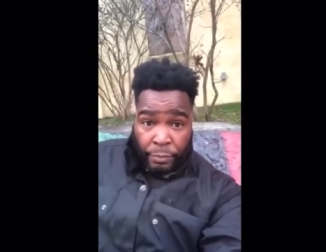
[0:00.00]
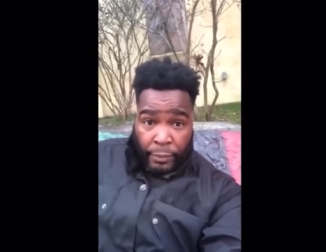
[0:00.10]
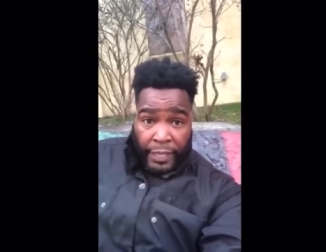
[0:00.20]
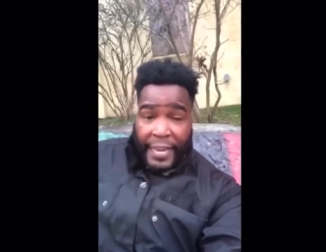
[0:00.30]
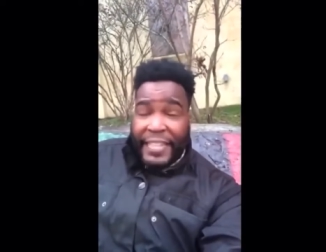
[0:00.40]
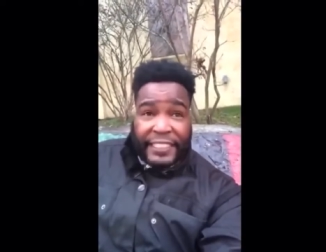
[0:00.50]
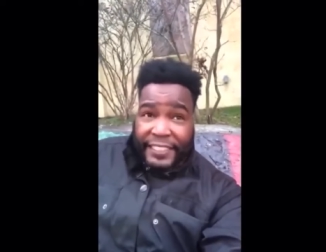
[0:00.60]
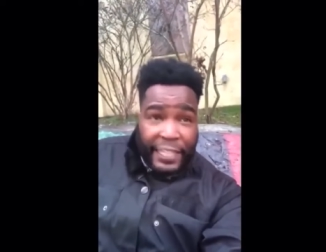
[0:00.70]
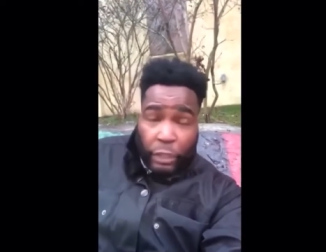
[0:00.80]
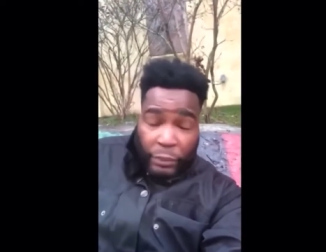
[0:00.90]
And they
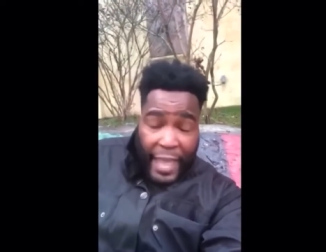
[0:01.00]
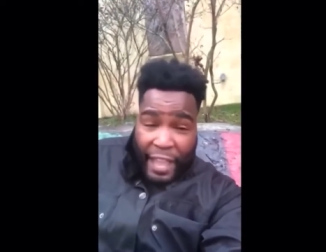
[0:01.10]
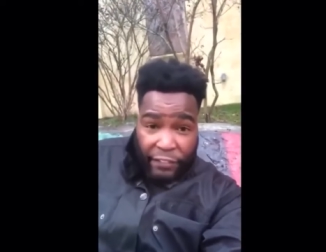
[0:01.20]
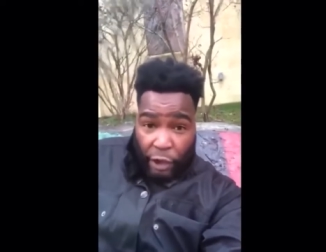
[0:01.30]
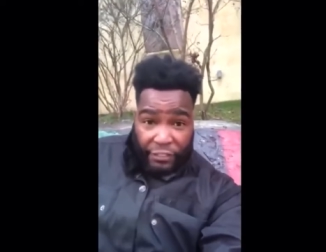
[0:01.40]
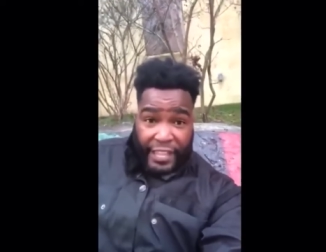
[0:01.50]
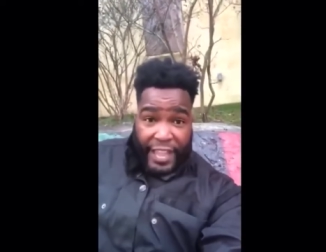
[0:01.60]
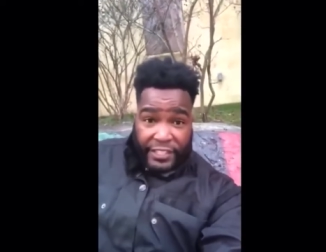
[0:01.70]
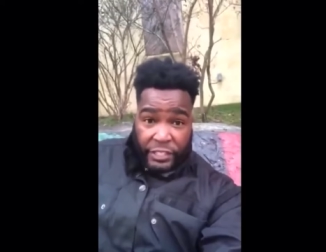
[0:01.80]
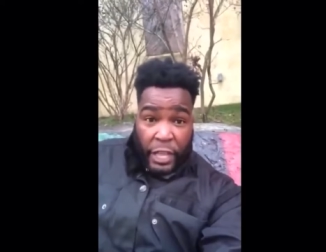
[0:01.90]
still don't have all the
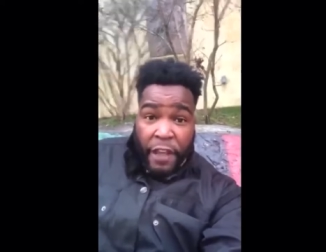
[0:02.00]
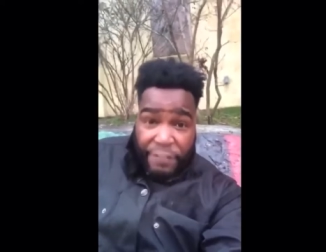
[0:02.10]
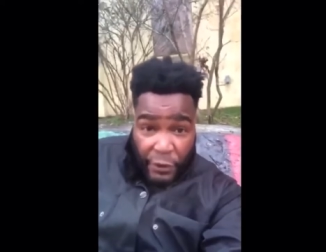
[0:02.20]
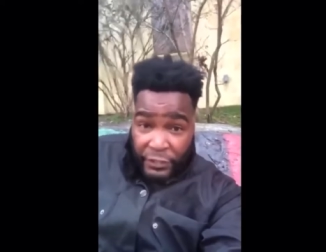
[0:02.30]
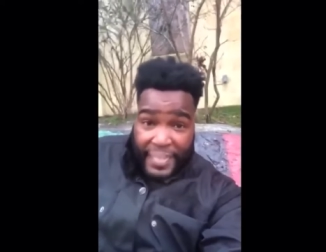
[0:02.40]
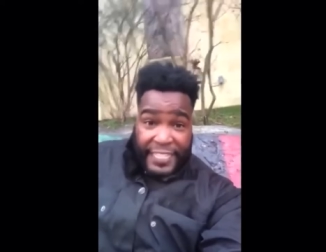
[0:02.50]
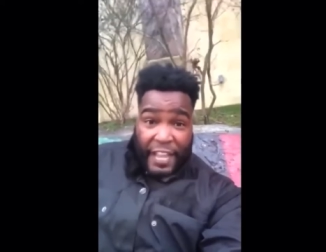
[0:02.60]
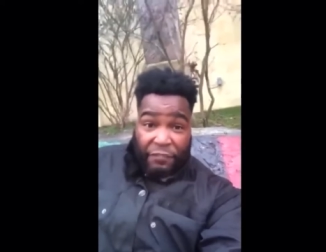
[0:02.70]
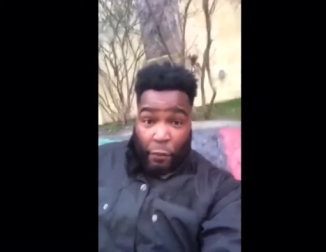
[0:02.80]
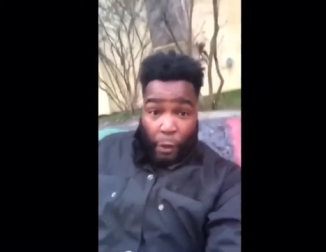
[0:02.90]
answers. First they
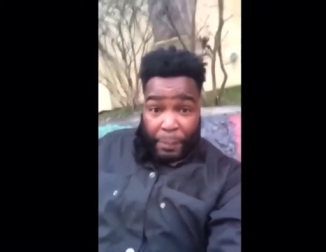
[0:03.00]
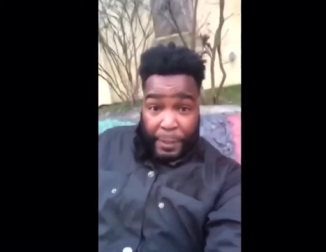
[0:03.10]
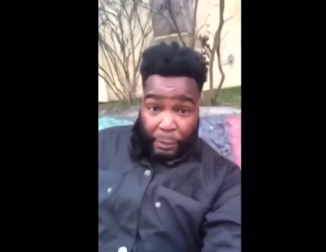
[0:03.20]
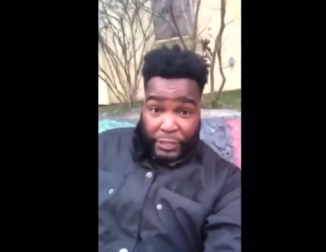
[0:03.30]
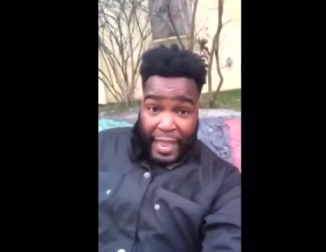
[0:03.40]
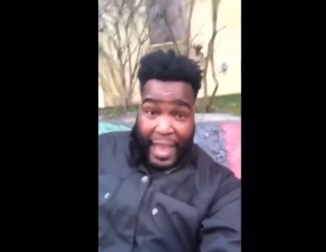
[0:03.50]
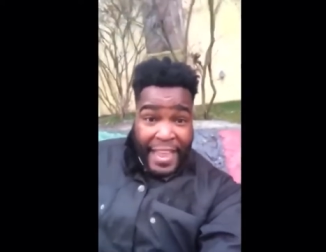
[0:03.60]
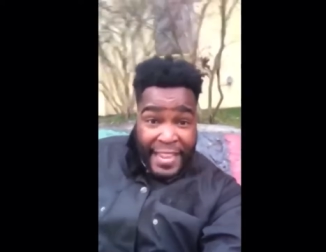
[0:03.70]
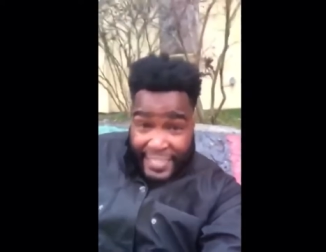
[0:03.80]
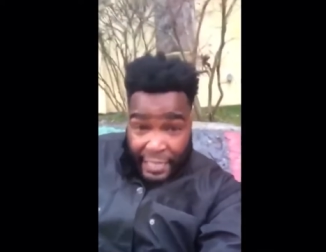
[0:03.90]
said 4 people died.
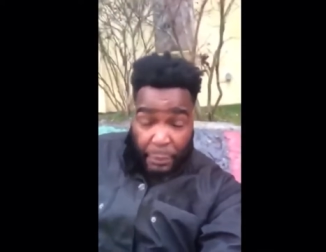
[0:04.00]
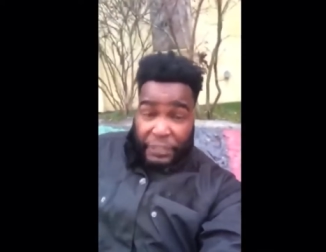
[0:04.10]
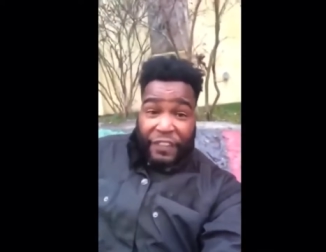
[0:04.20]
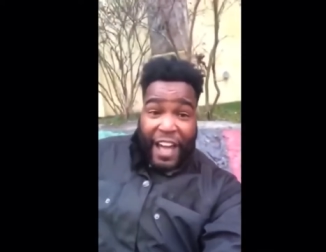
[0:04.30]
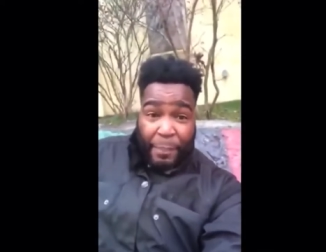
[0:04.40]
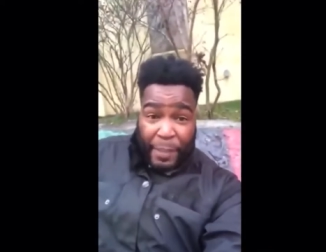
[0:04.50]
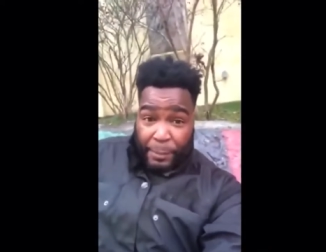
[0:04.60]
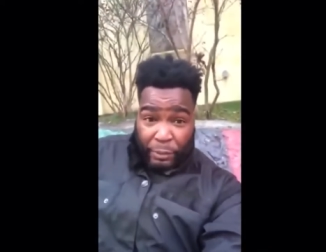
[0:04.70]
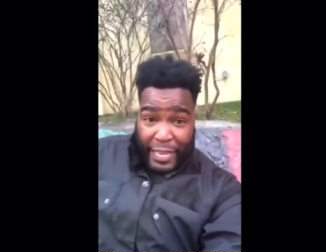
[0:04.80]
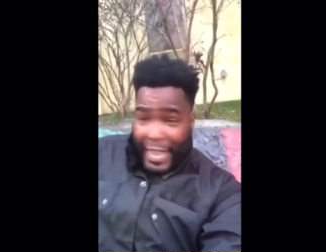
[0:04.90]
Then it was 5
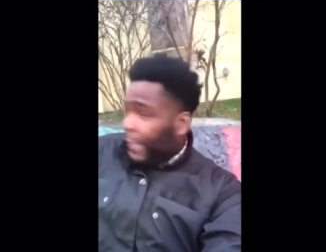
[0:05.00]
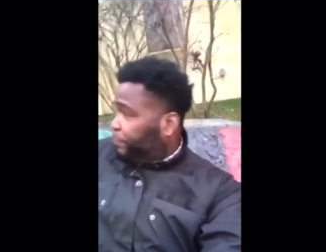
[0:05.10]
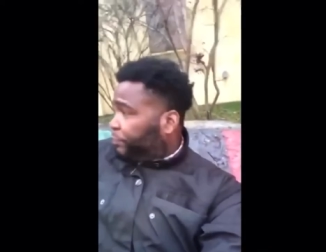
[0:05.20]
people died.